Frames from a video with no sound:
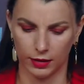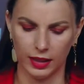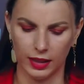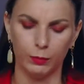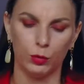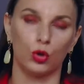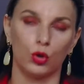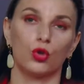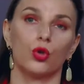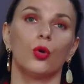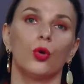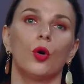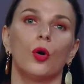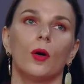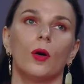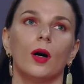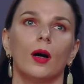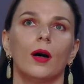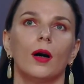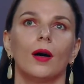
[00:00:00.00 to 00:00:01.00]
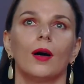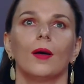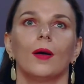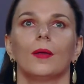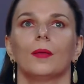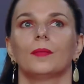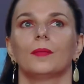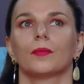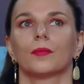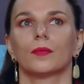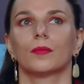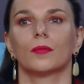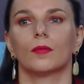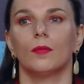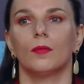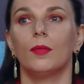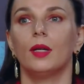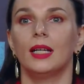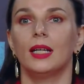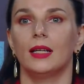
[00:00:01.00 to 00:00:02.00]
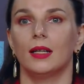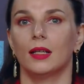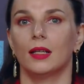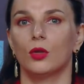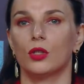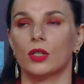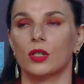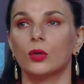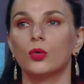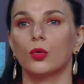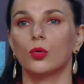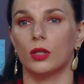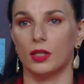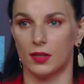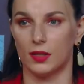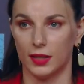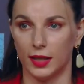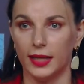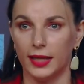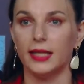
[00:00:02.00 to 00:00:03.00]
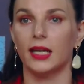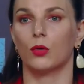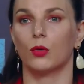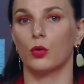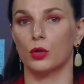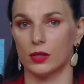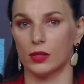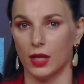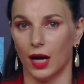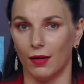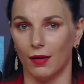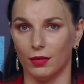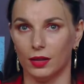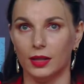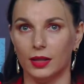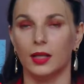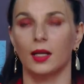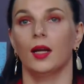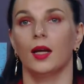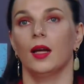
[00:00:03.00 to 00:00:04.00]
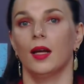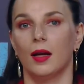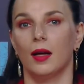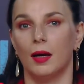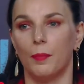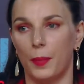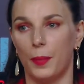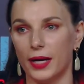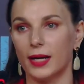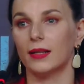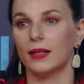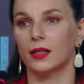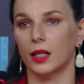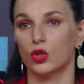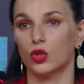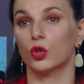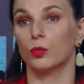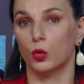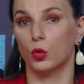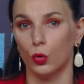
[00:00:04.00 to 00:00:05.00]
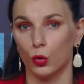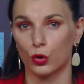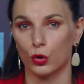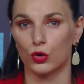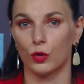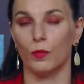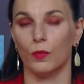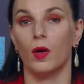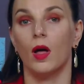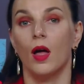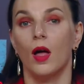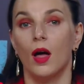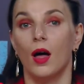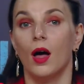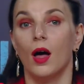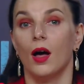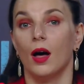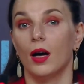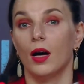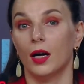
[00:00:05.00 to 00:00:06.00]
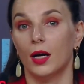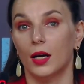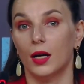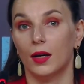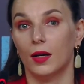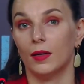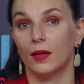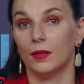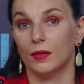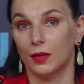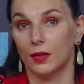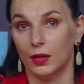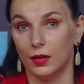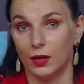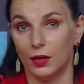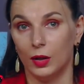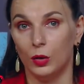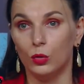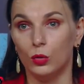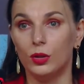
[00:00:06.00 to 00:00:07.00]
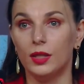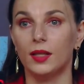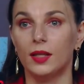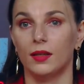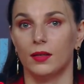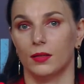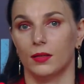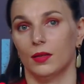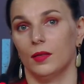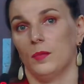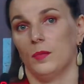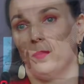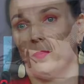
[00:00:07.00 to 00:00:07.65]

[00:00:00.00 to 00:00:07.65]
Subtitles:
Well, first of all, I'm proud of that we we achieved the aims that we set in front of